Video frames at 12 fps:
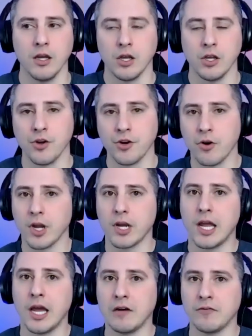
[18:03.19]
you're going to
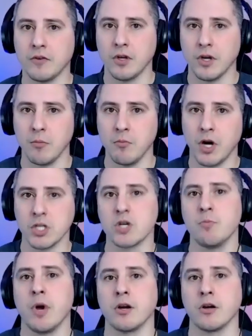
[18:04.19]
have a
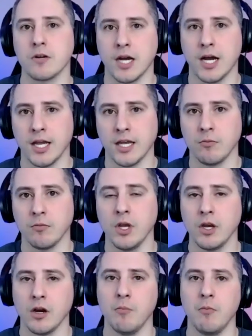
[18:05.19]
much better time,
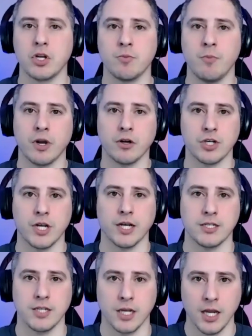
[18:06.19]
a much better
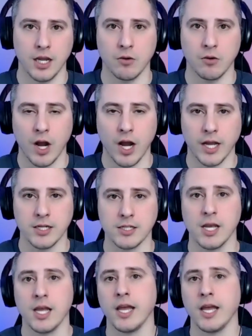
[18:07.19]
chance of getting rides,